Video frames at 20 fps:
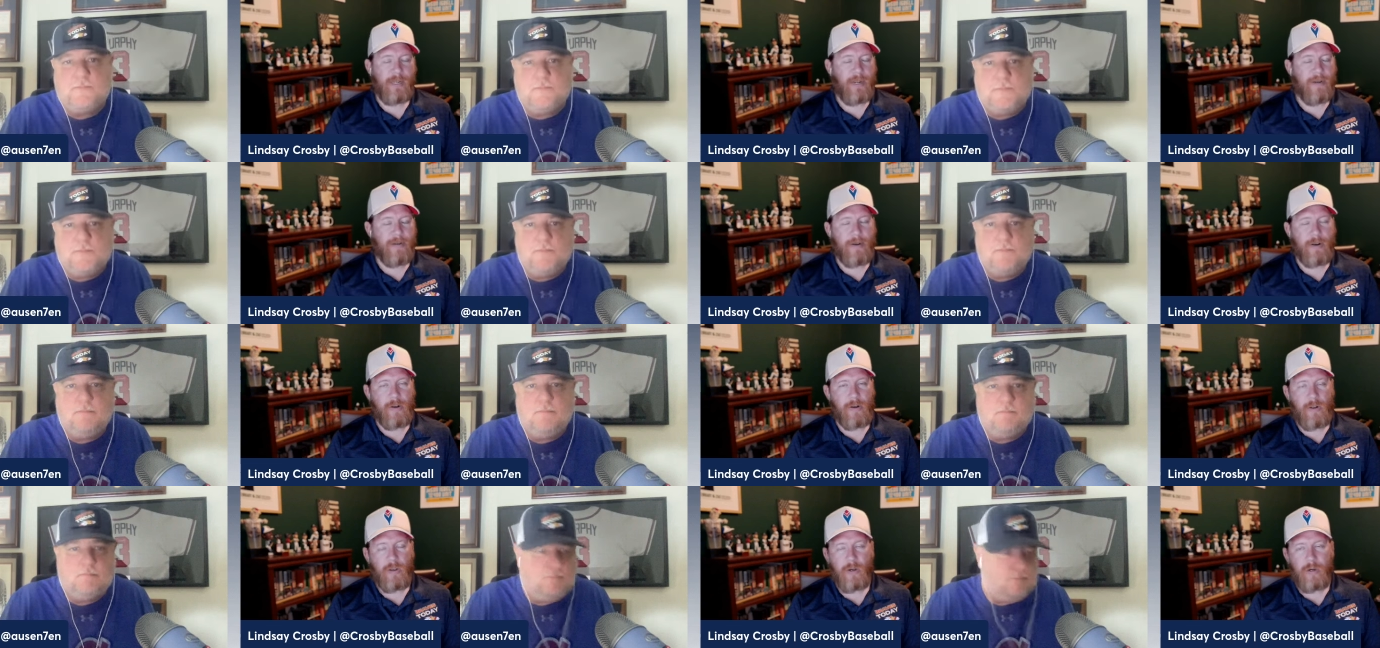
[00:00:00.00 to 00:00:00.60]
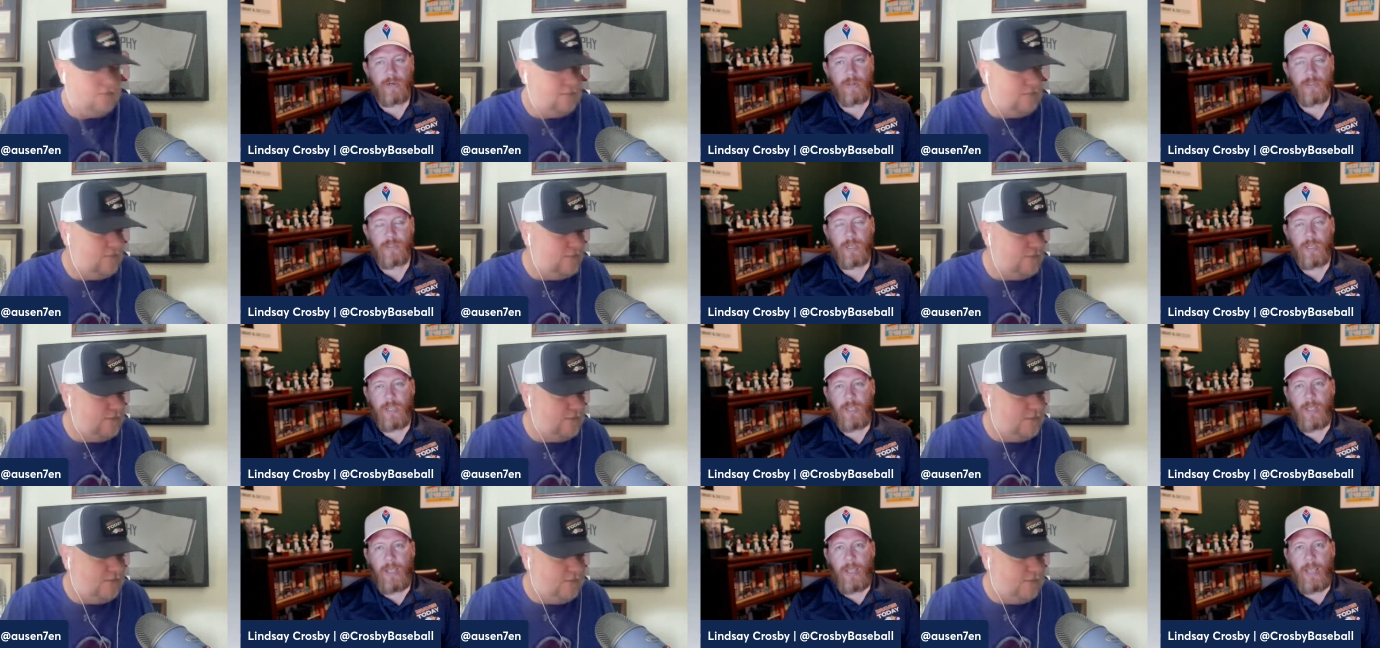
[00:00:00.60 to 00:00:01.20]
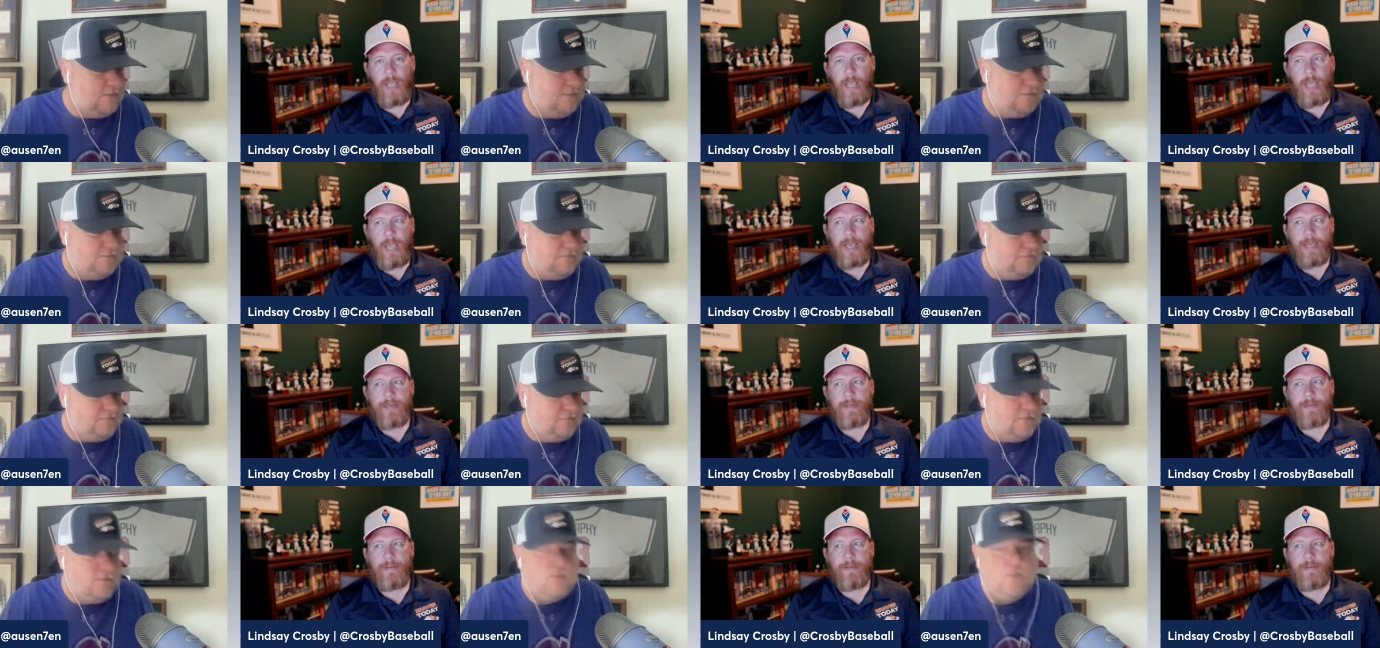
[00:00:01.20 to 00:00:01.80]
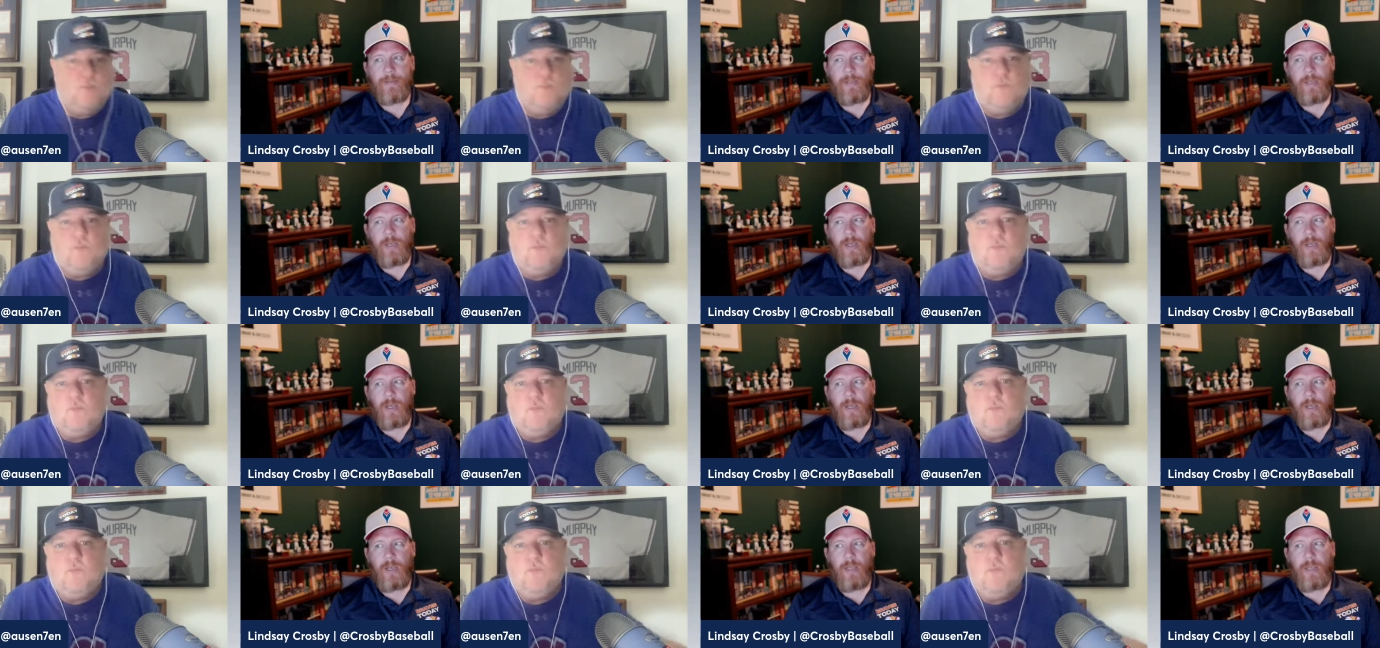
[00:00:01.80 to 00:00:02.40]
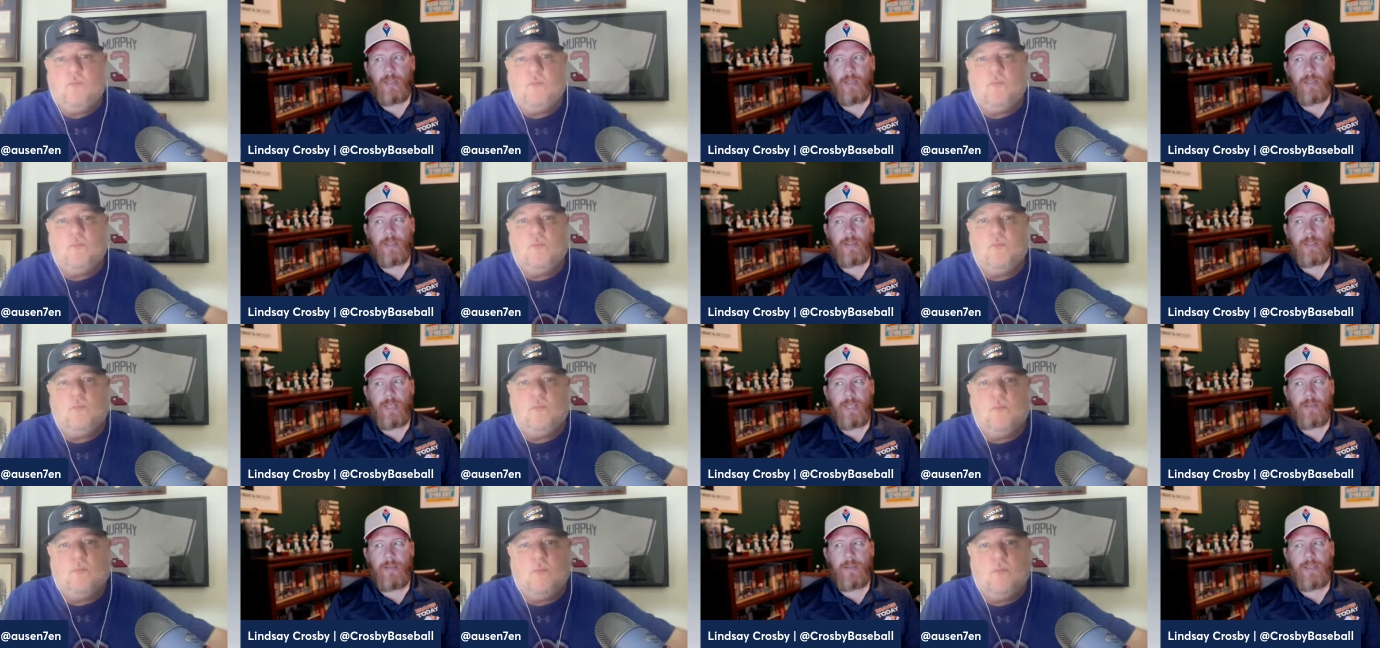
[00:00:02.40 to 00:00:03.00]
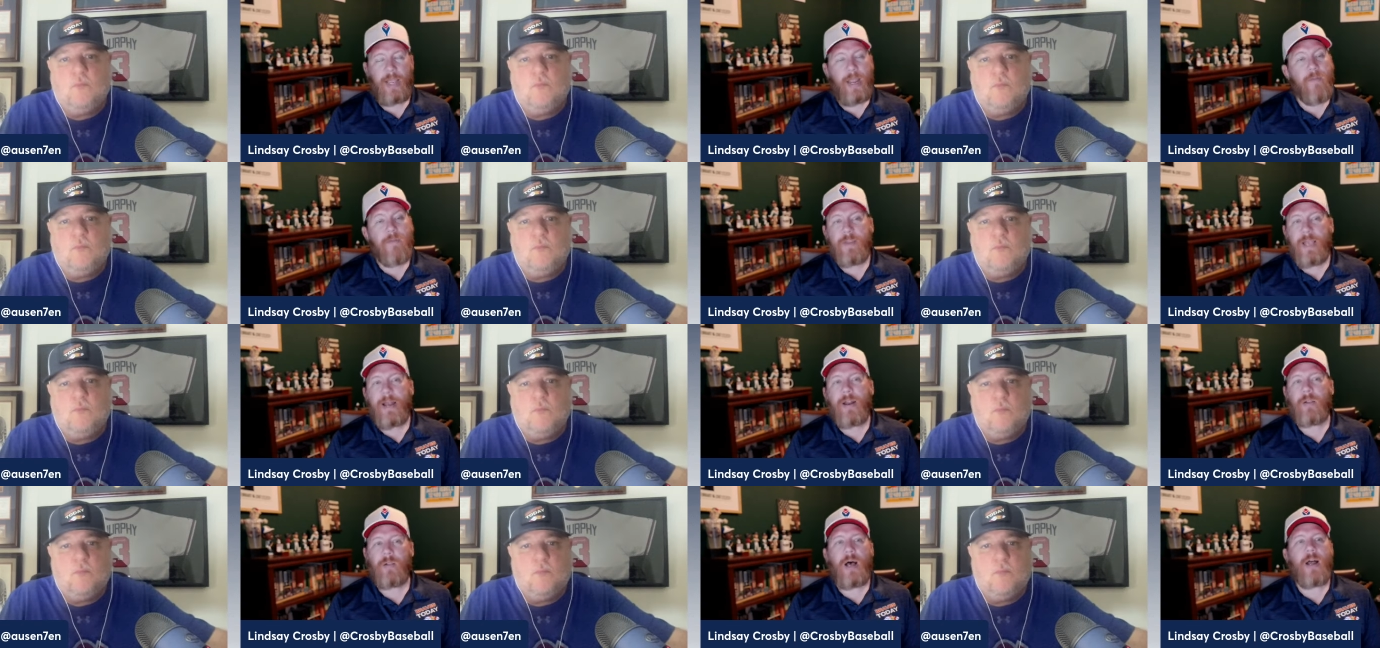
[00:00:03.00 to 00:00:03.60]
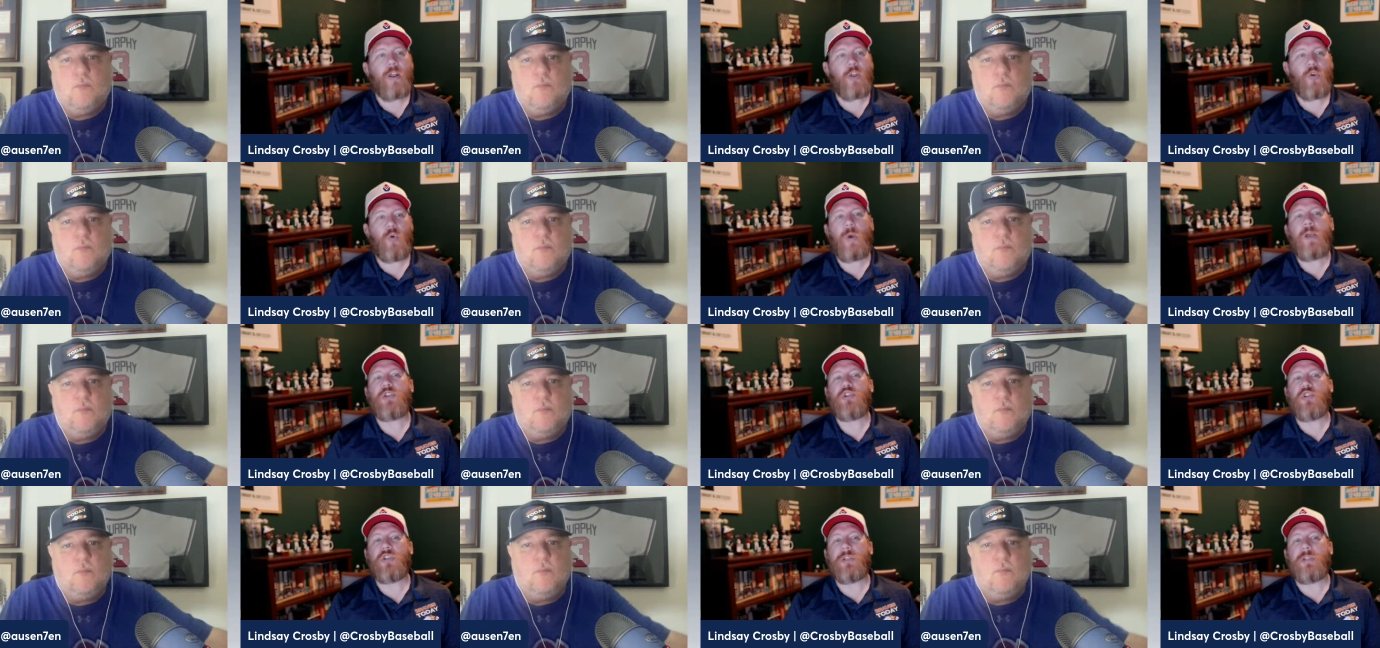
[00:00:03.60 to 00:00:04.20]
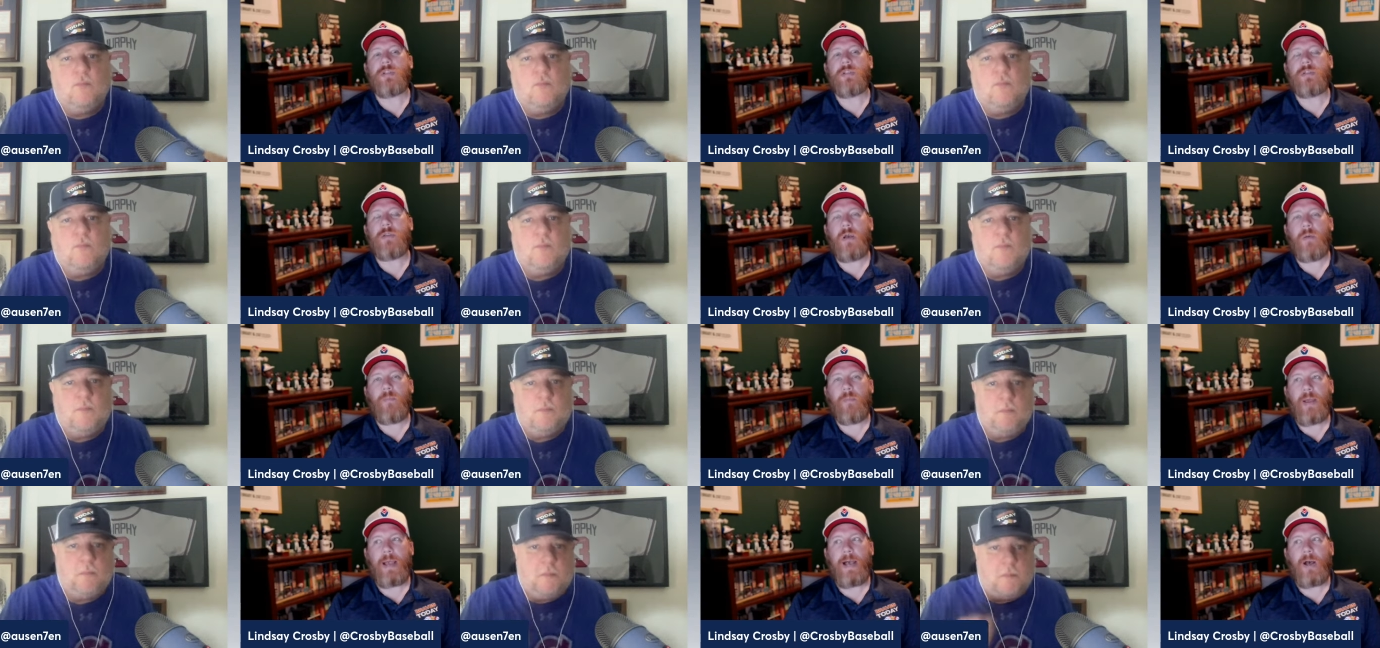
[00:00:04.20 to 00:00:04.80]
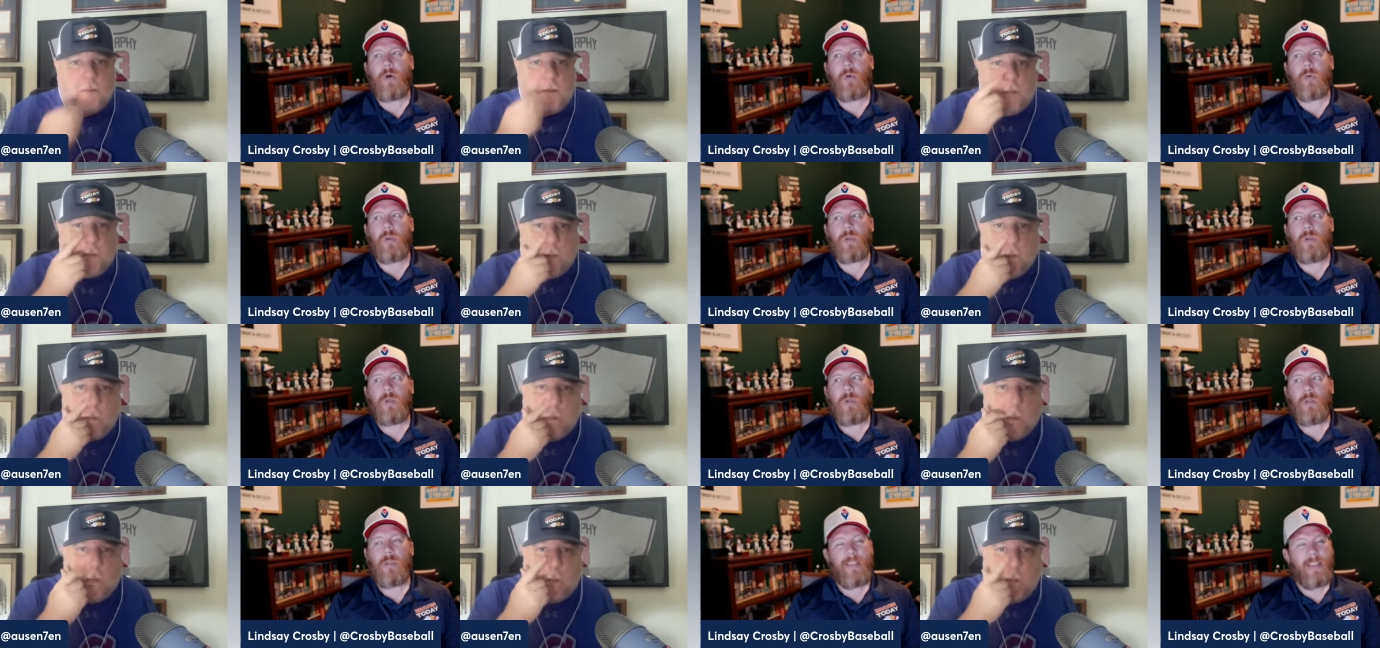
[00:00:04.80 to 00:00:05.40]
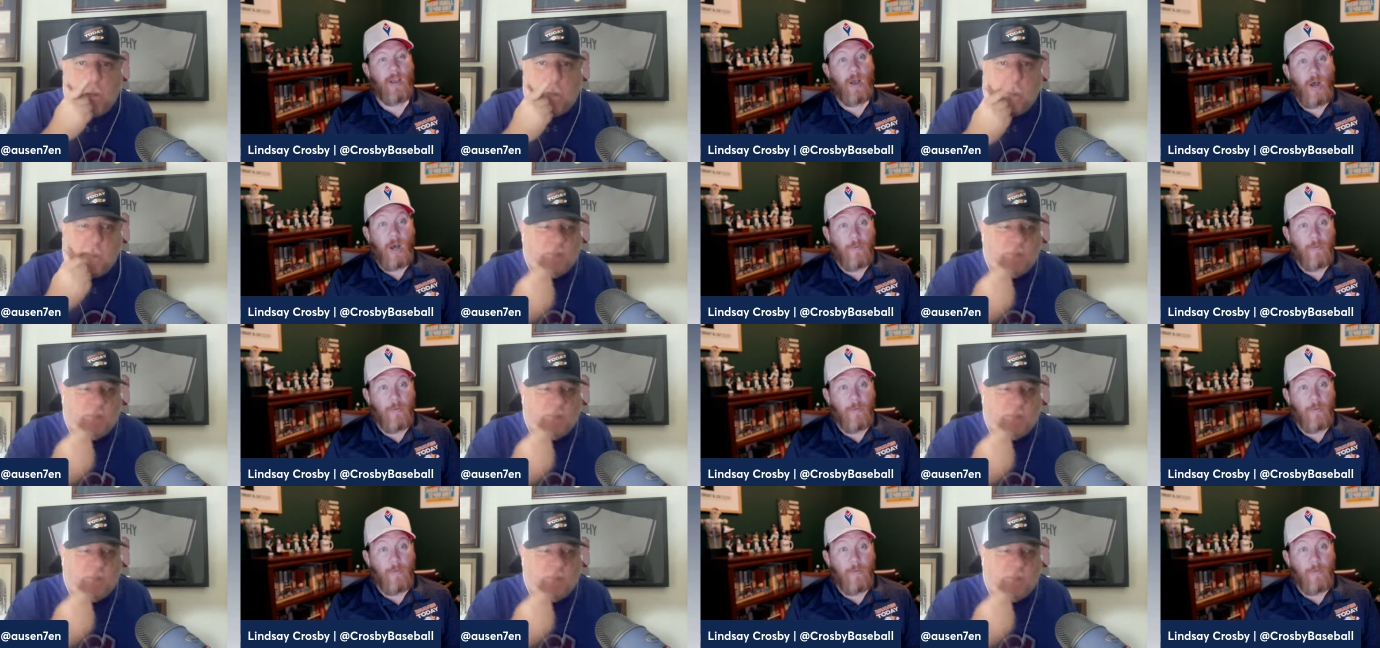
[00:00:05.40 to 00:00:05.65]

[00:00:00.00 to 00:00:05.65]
Speaker 1: side, not on ours. And uh, they they've got a lot of questions about the